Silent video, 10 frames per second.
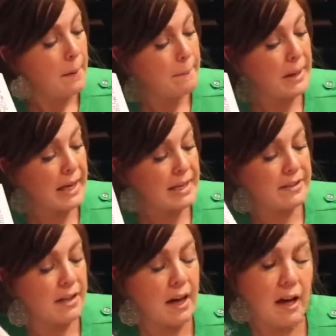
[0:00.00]
But
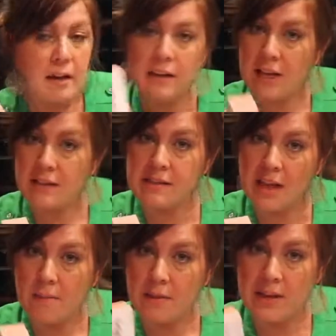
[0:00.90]
next
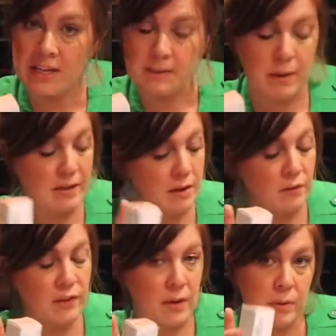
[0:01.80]
time on the next box,
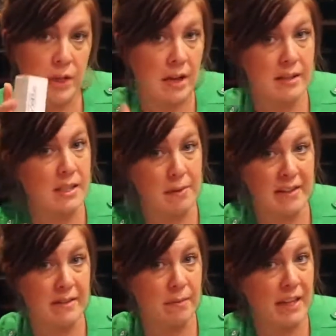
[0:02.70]
hopefully I will
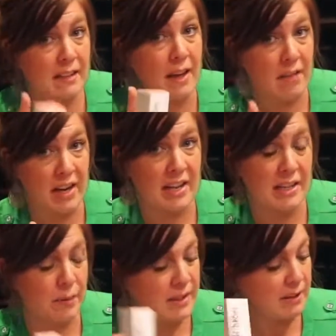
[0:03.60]
customize some things, have an
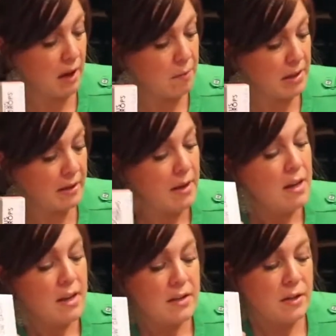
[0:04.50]
idea what's coming.
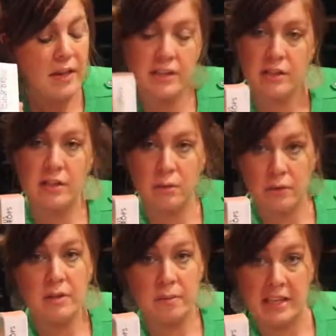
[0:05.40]
So they just
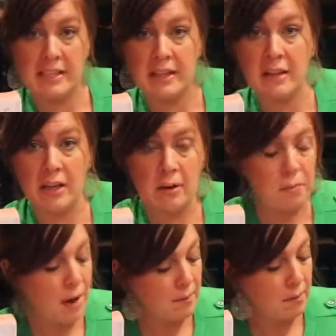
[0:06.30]
threw some things in there,
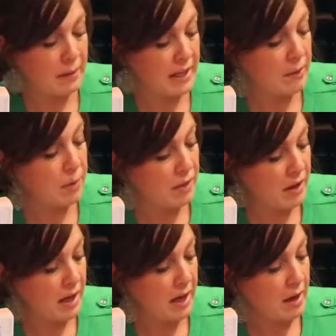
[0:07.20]
probably what
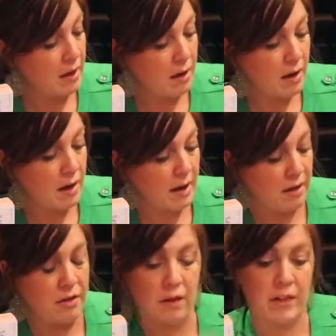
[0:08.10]
they
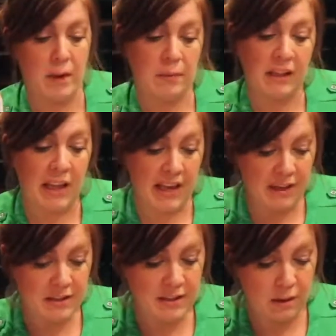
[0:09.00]
thought that I would
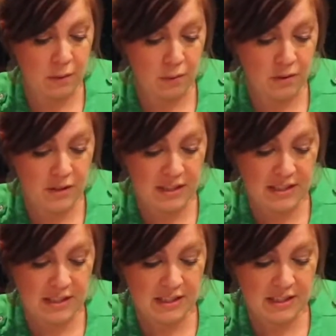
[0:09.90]
like. So
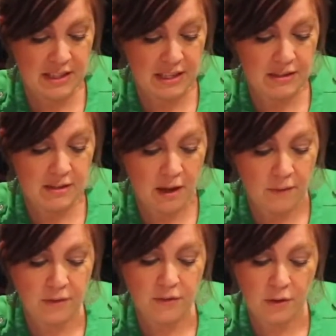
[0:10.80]
this is the
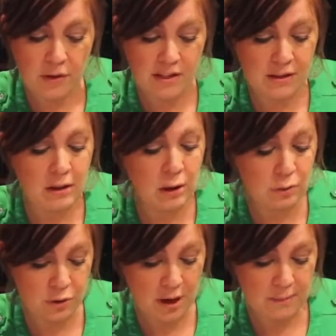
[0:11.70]
Soft Focus
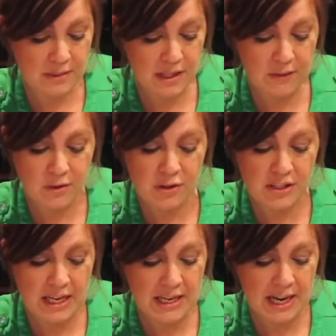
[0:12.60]
Glow Drops. Give your
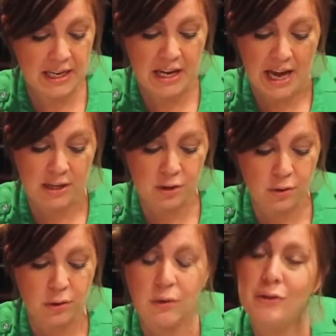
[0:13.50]
skin a
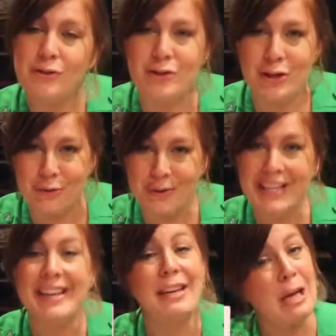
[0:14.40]
natural,
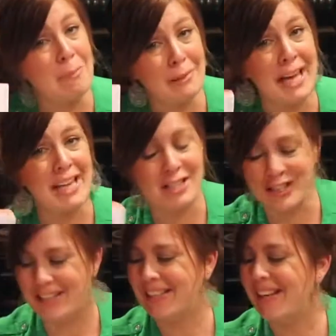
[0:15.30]
dewy
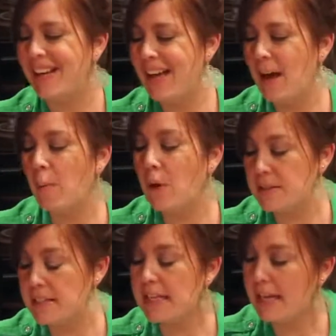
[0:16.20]
complexion.
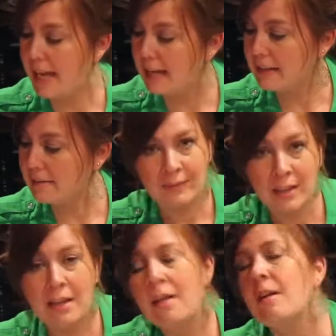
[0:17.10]
Once again,
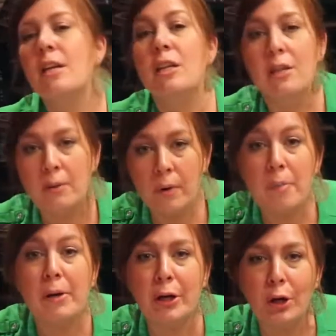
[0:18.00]
you want a
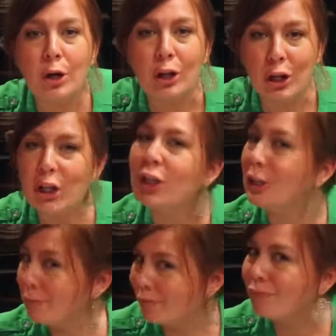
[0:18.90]
big girl look?
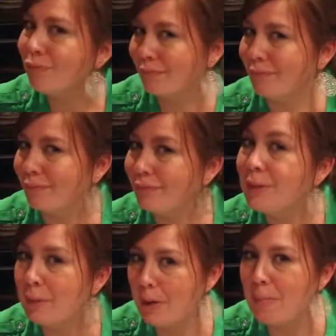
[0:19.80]

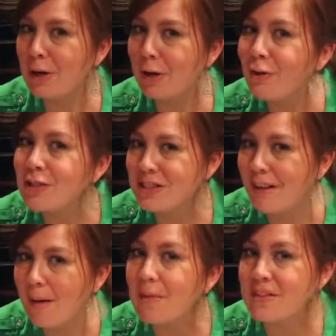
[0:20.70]
You want a big girl just
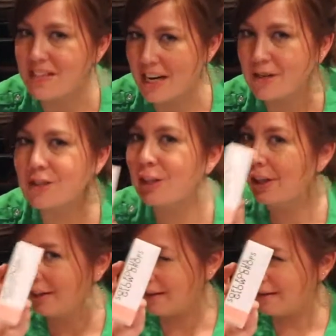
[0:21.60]
climb the stairs look?